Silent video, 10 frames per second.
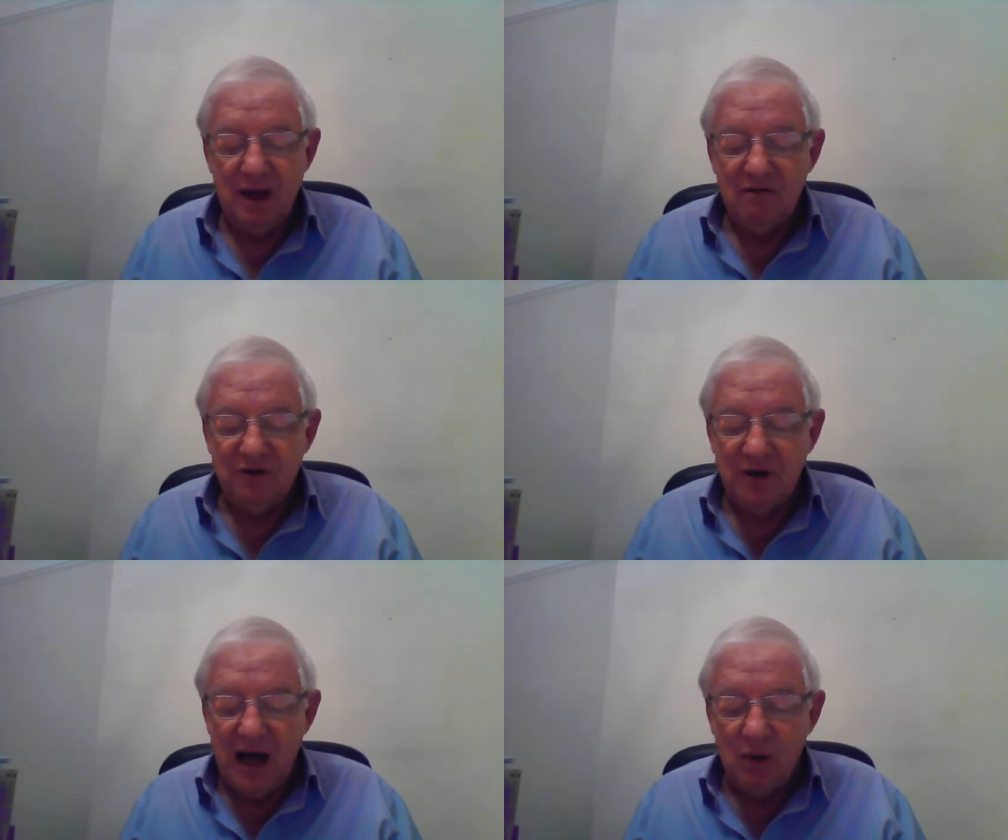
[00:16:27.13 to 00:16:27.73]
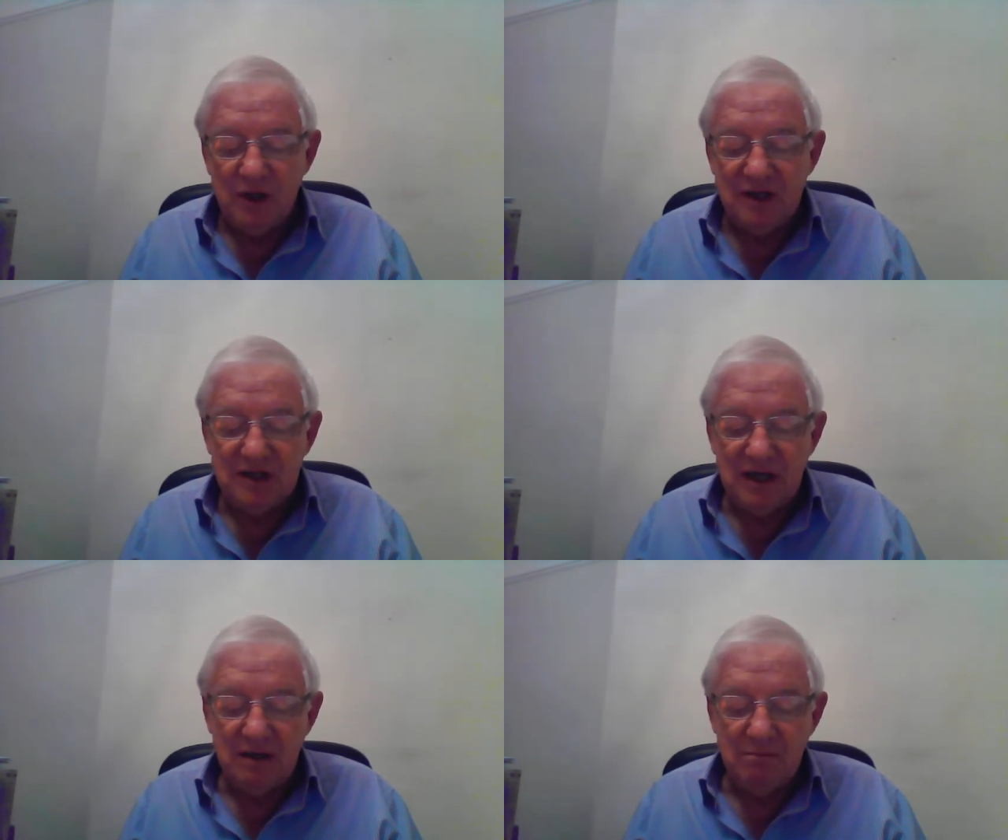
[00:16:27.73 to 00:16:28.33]
For now we
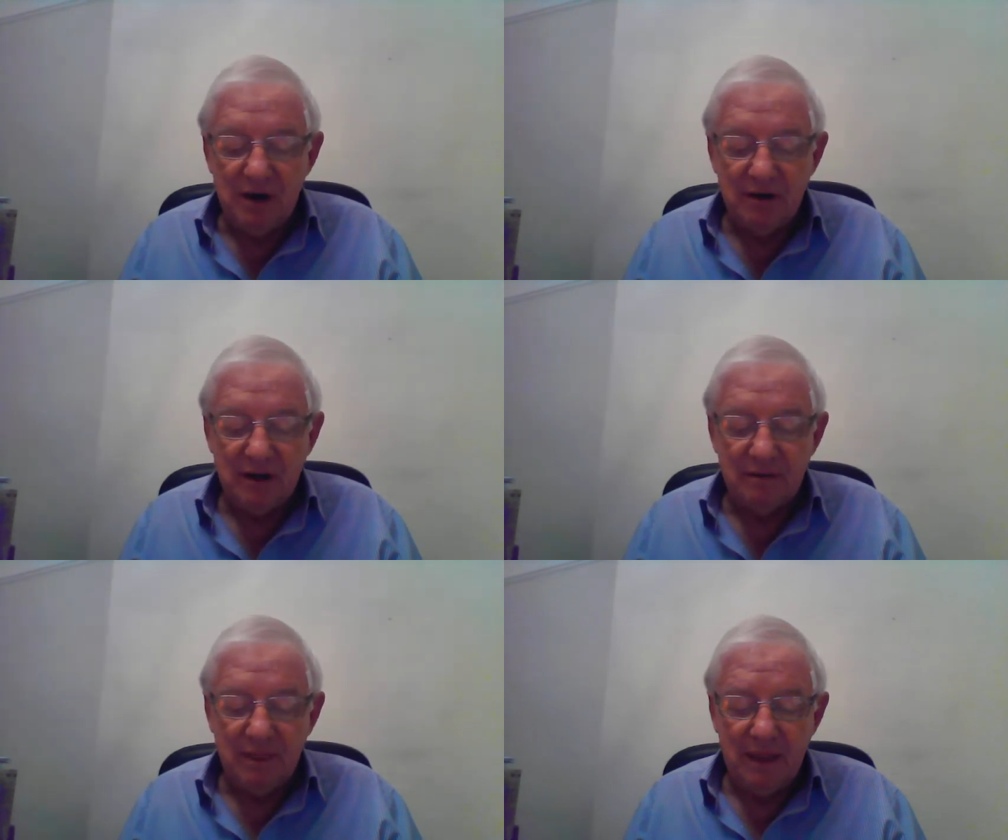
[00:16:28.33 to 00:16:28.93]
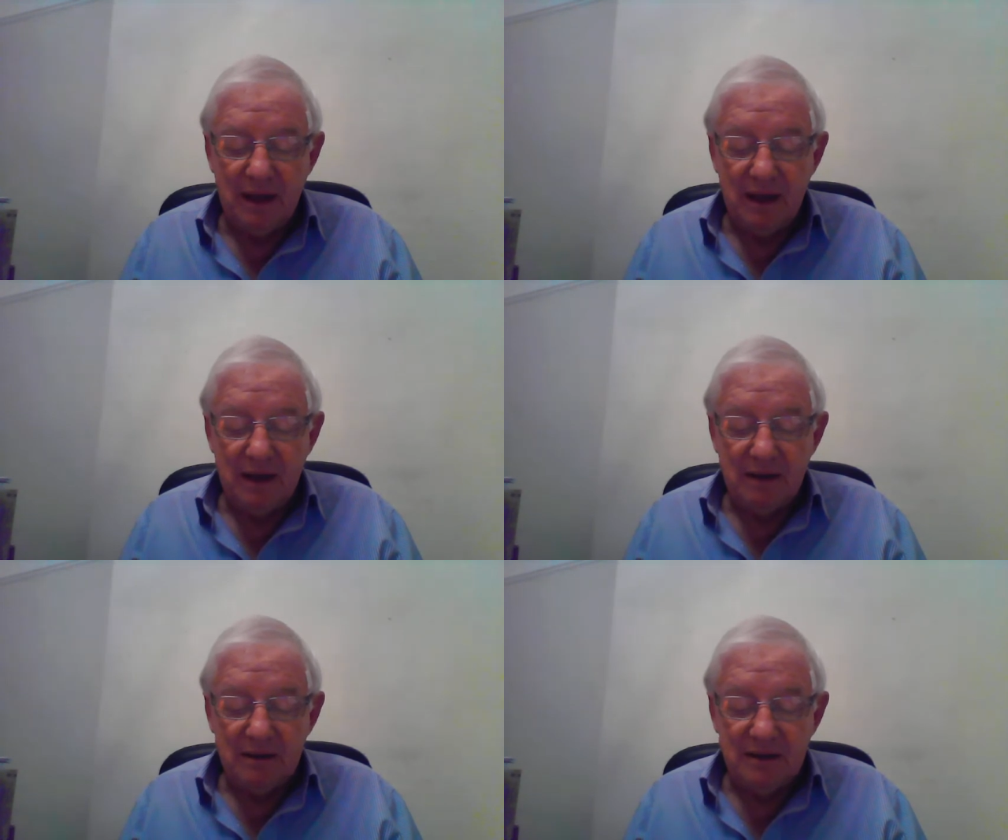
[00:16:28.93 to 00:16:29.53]
see in a mirror,
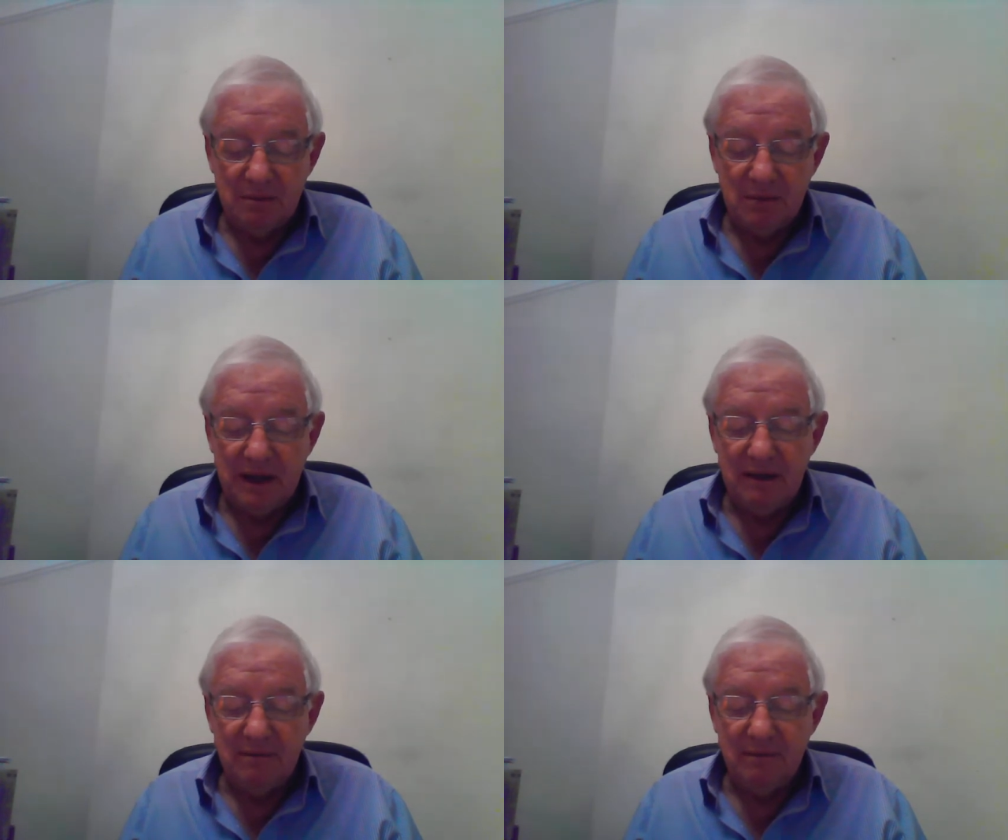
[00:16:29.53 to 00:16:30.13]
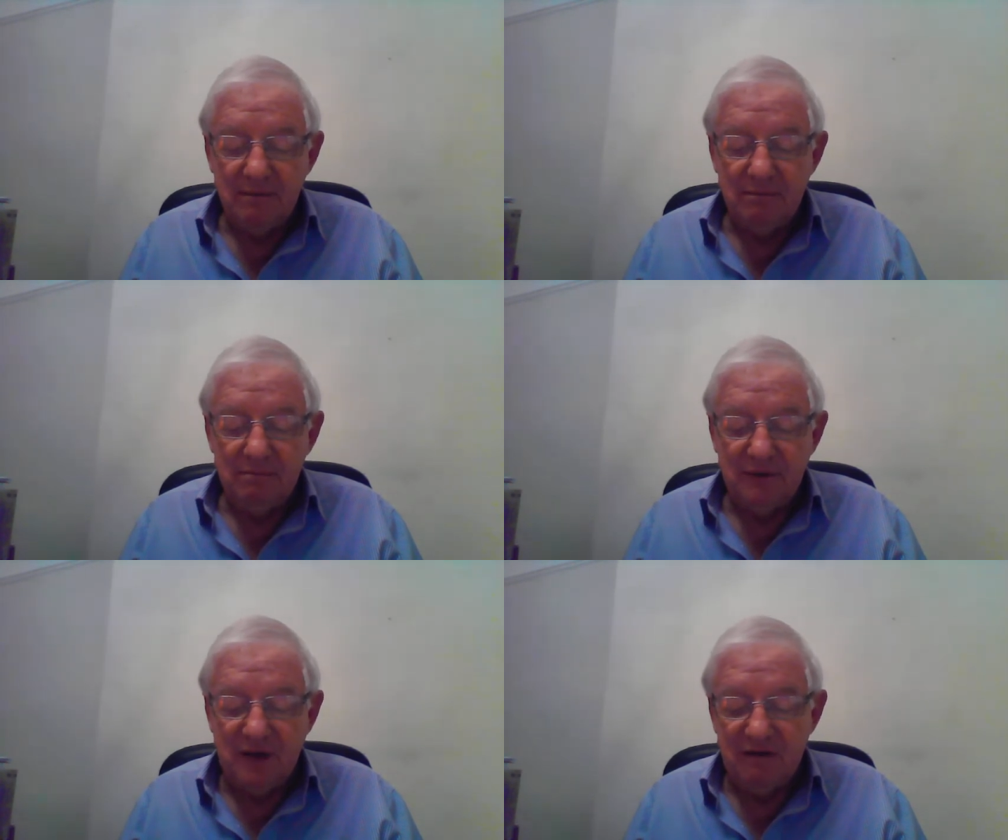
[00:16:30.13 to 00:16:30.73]
dimly,
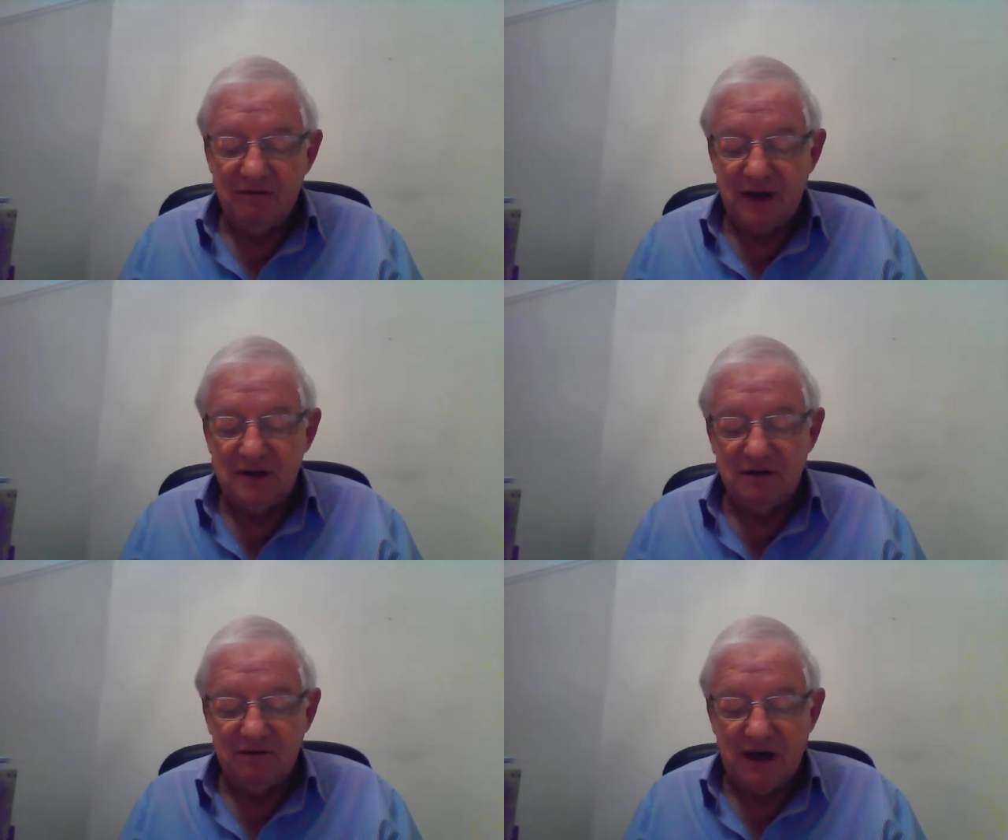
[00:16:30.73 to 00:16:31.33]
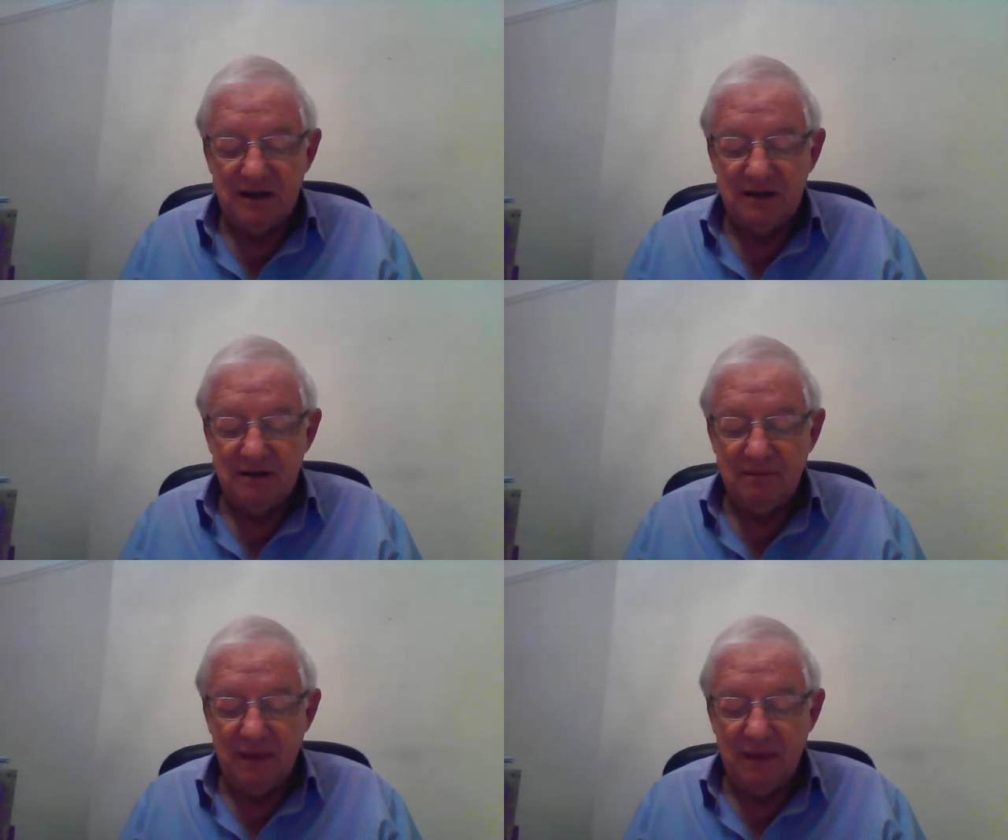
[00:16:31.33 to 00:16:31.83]
but then face to face.